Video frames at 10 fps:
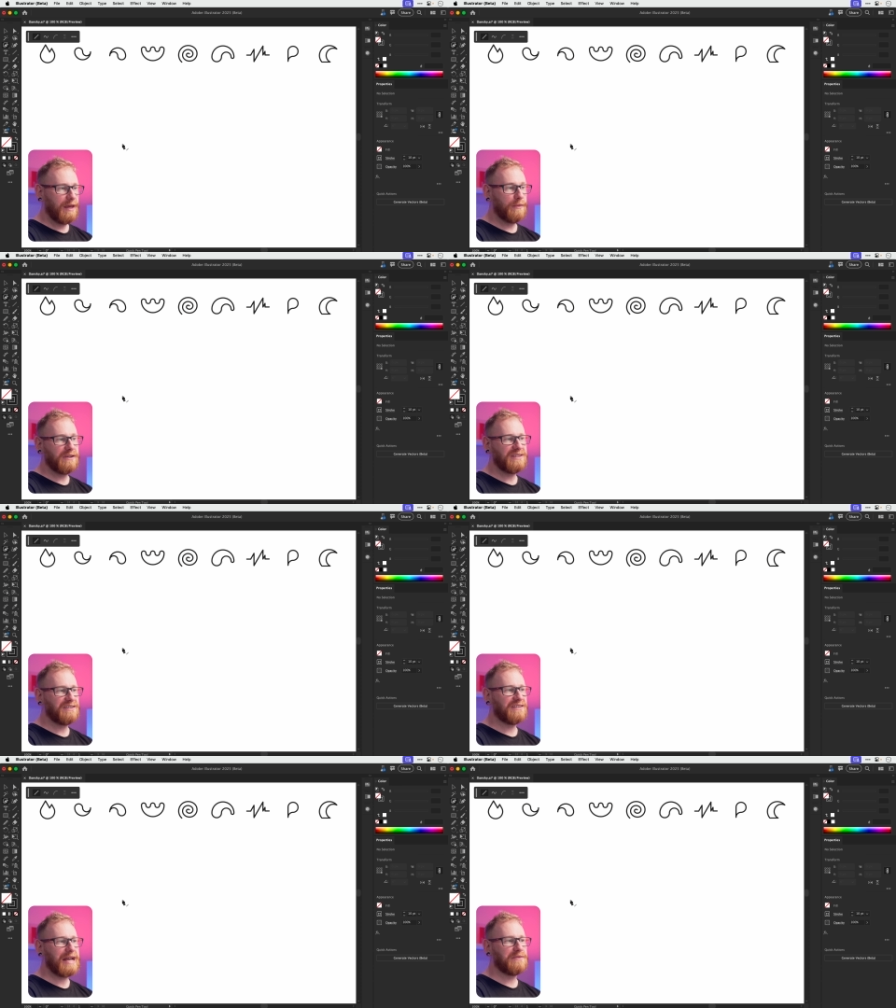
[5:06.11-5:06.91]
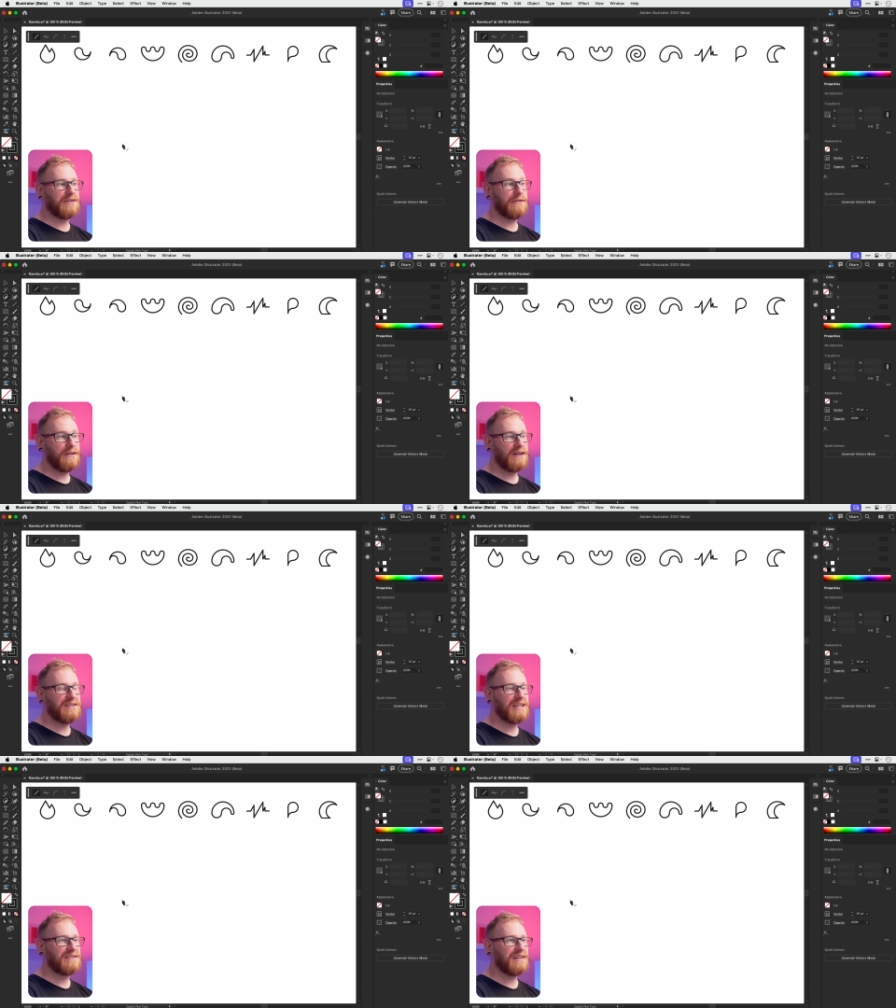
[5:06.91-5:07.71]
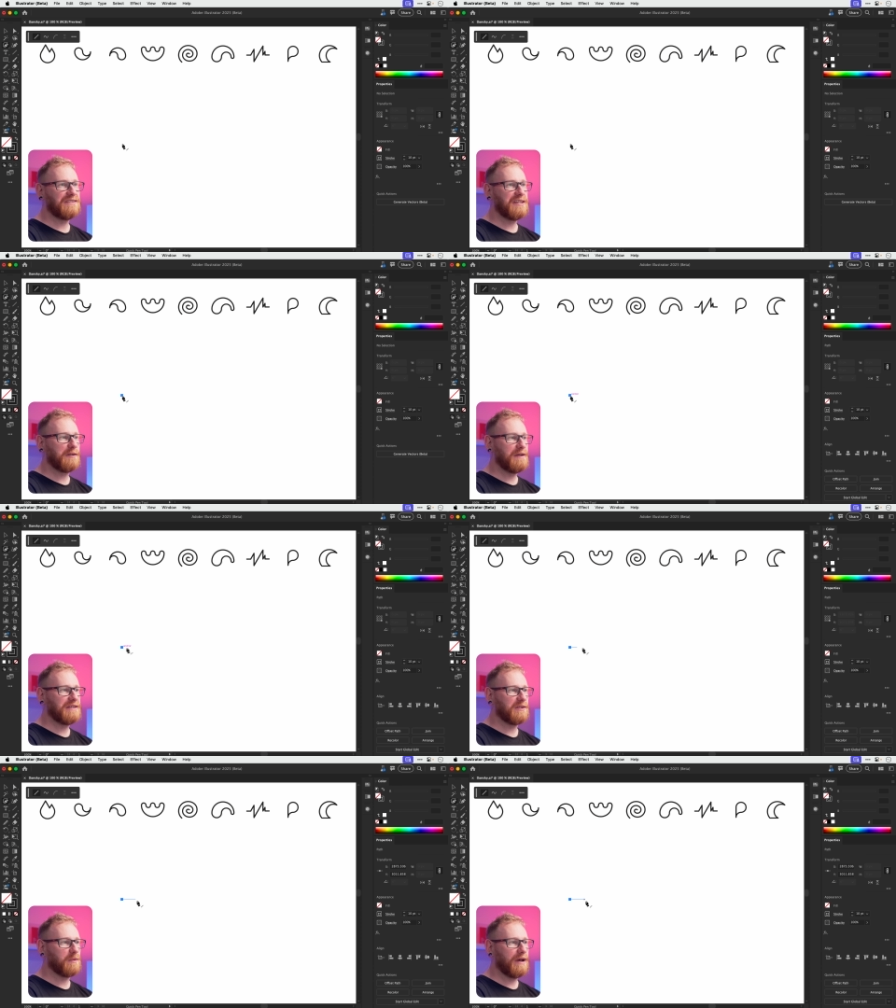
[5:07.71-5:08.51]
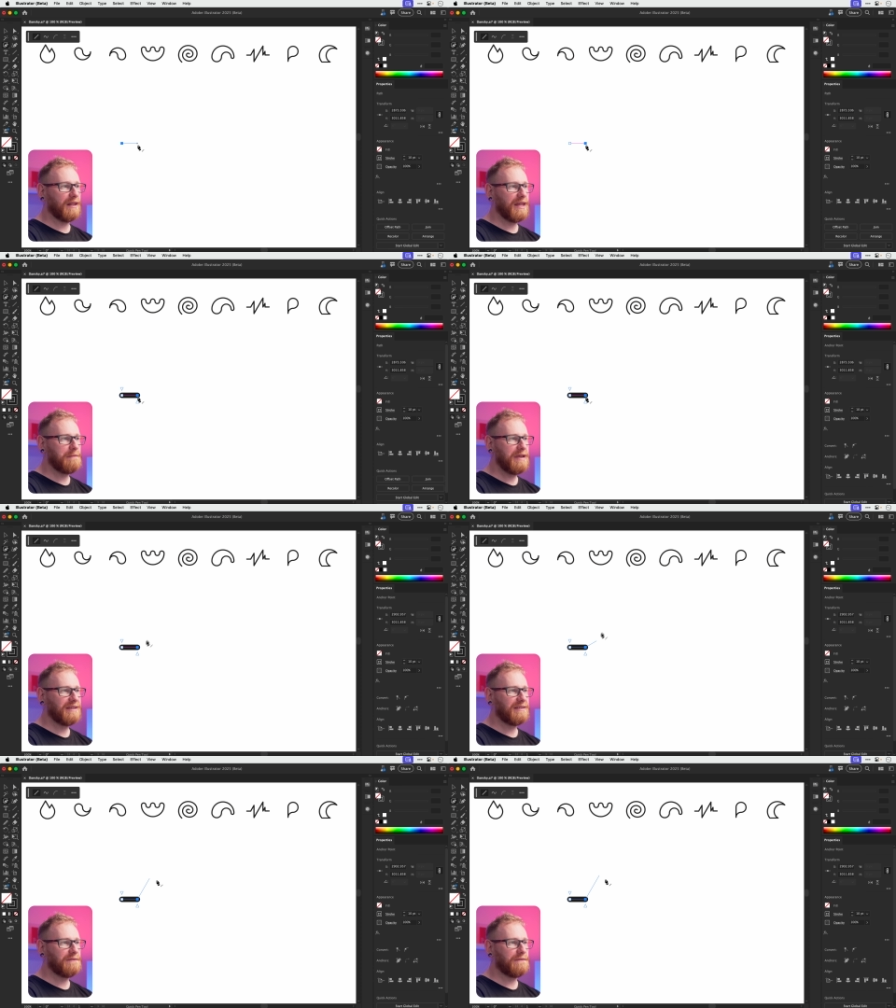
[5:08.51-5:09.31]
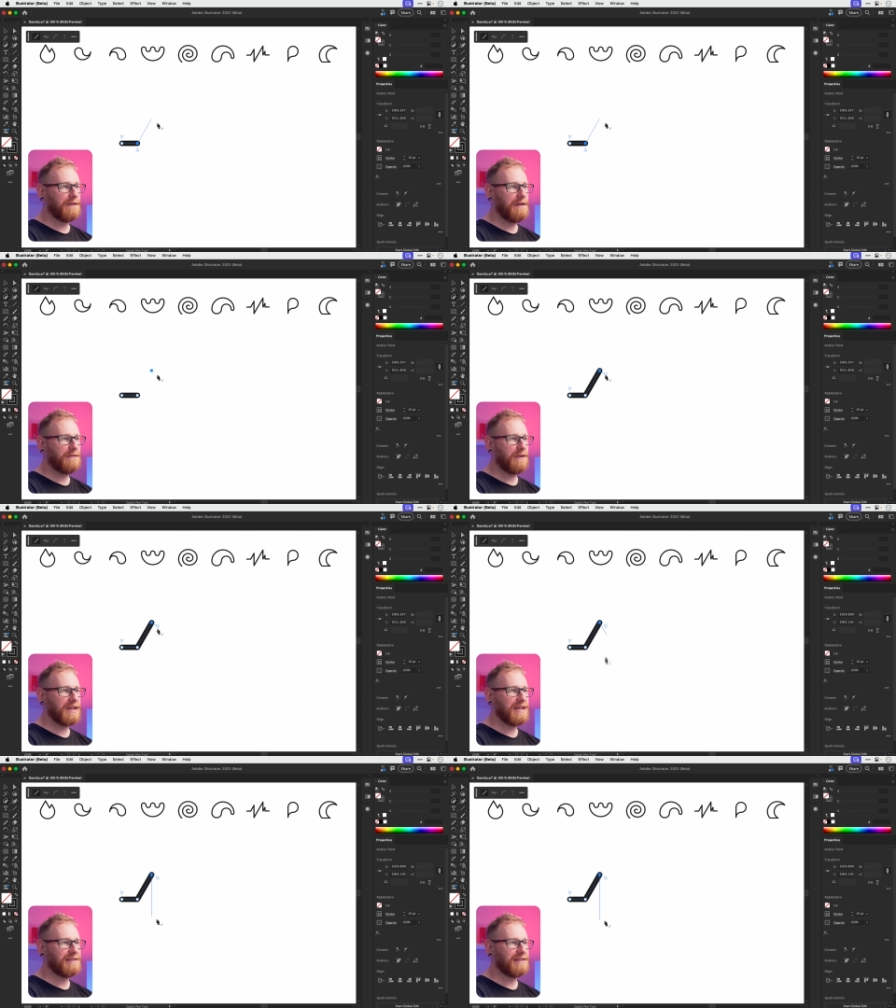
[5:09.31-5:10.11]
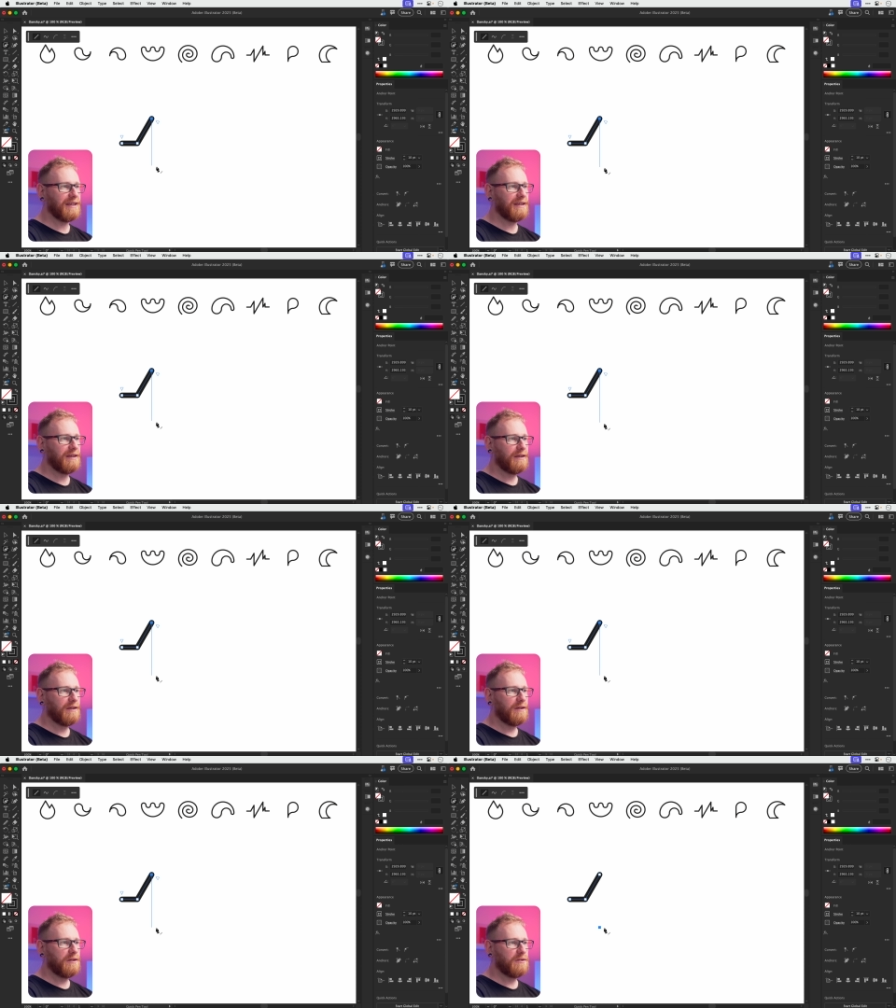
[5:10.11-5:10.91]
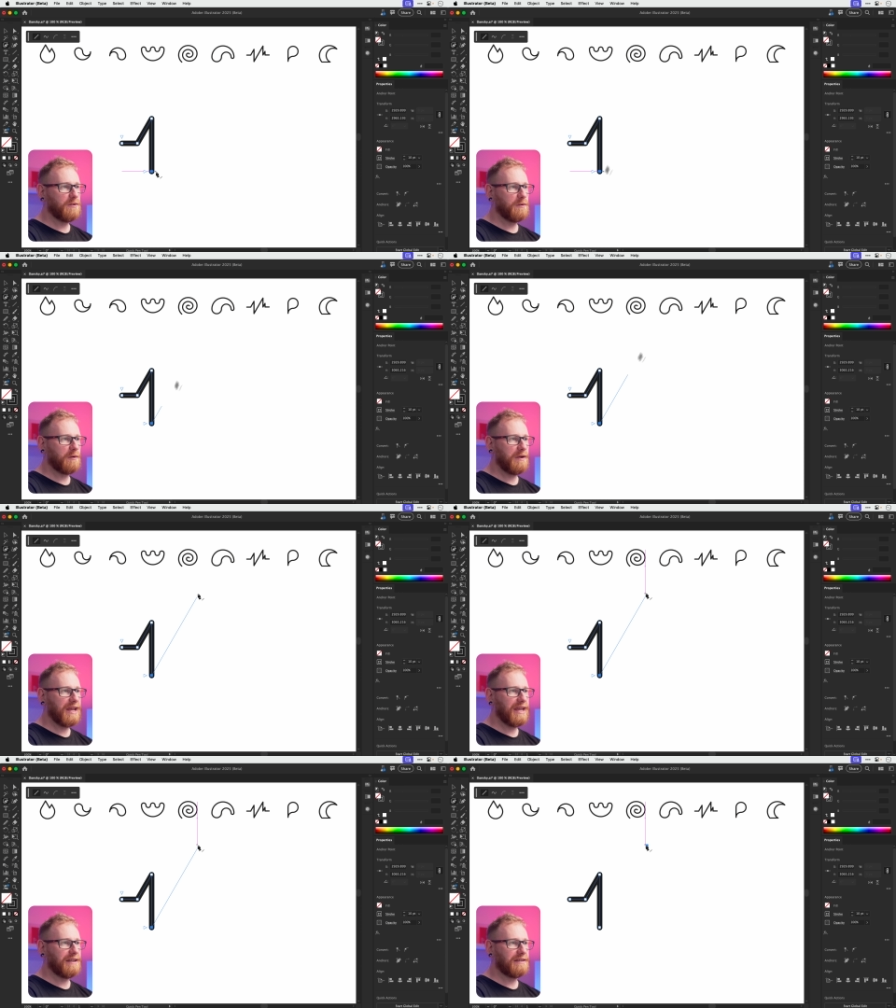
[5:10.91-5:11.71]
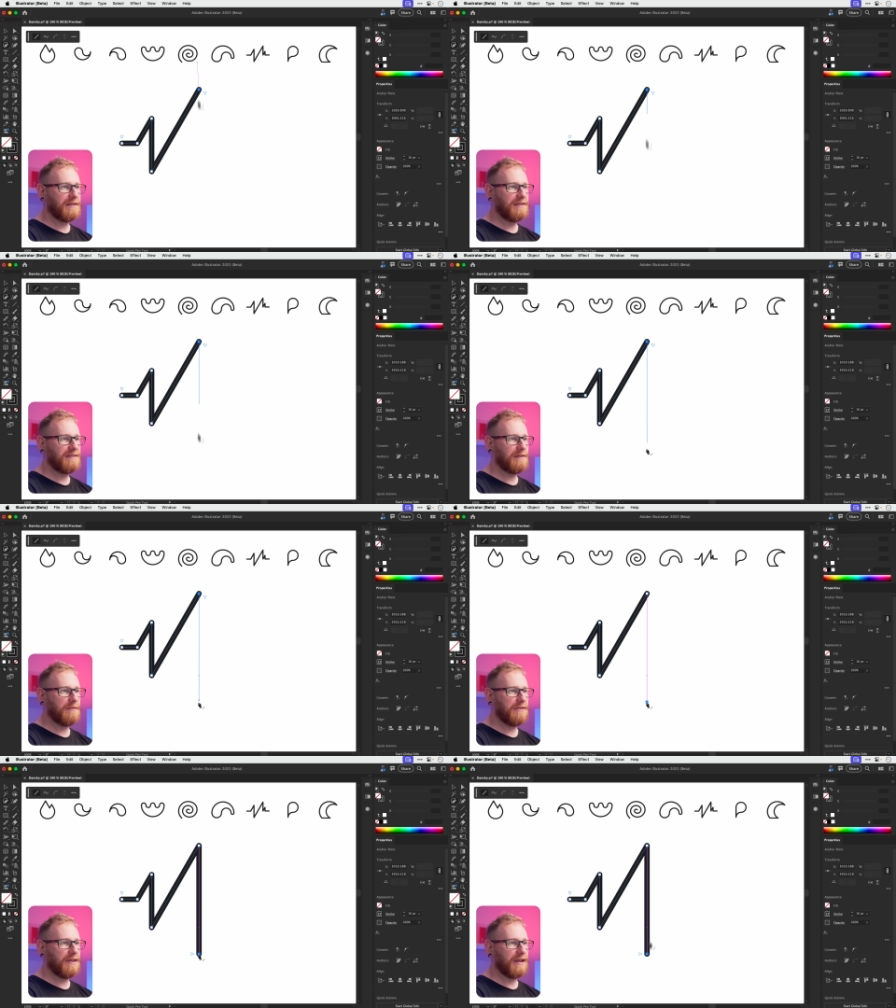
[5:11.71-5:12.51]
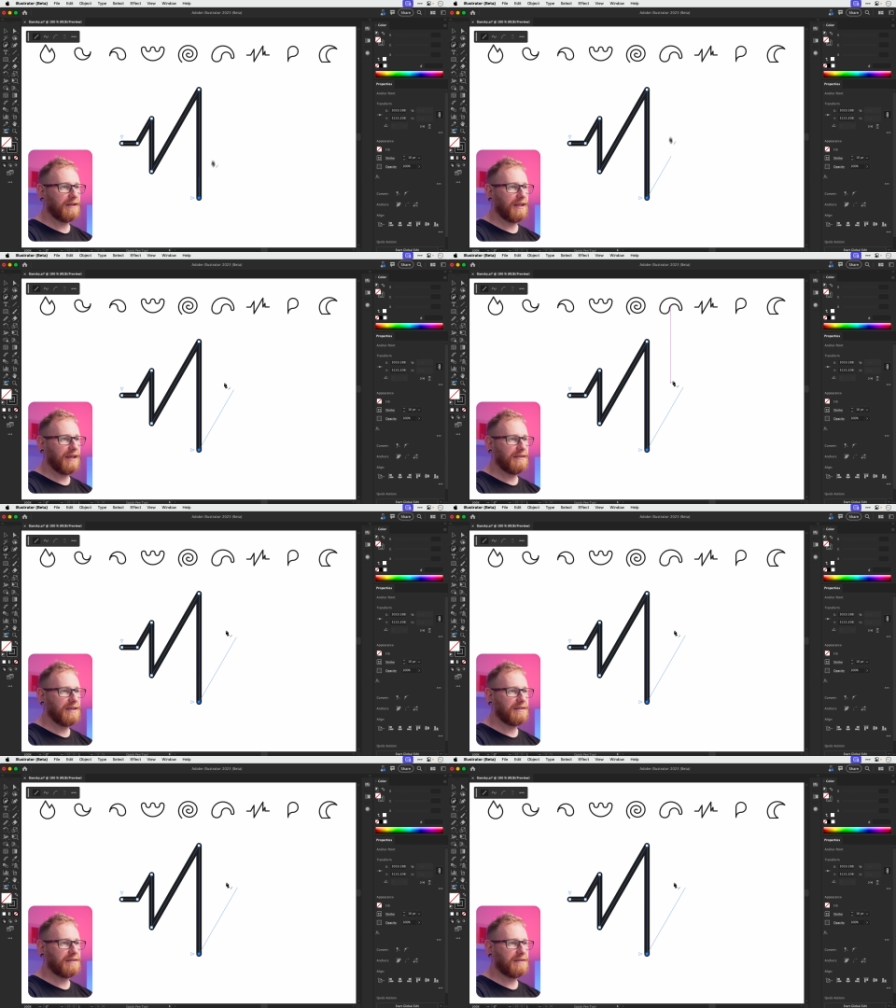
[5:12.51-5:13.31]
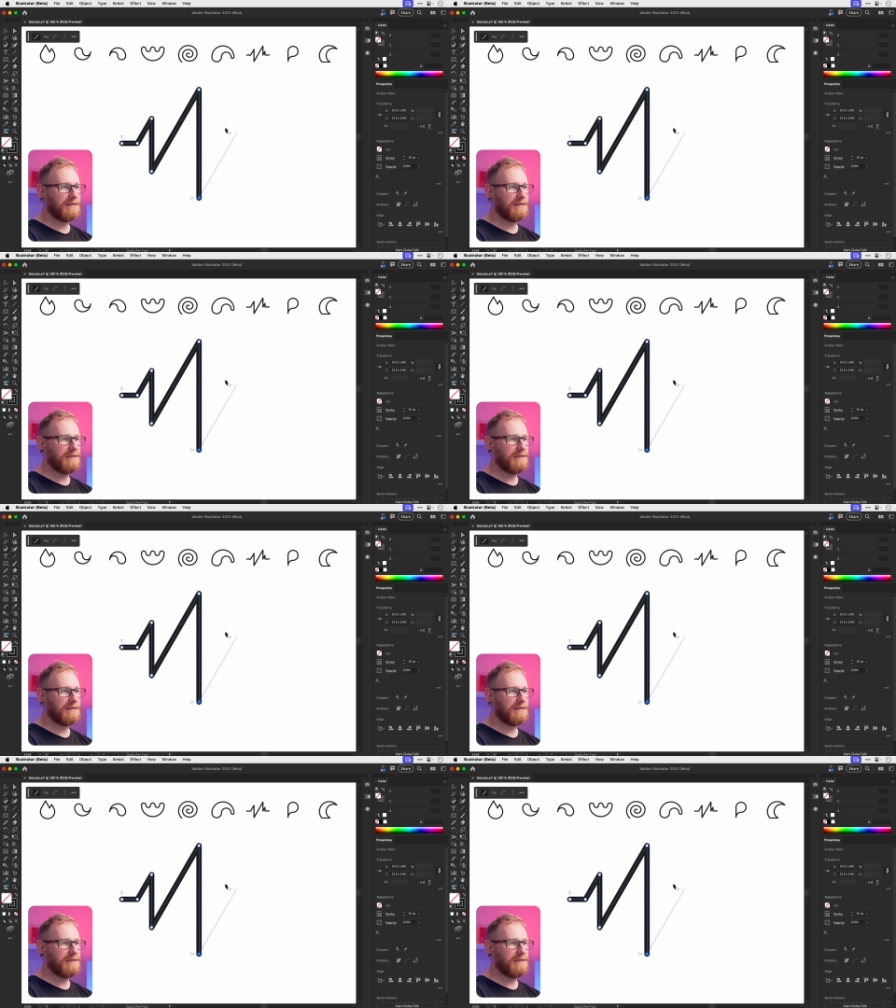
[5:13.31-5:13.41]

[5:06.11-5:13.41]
And because it snaps to thirty and sixty degrees as well, it makes it very, very easy to create something like this.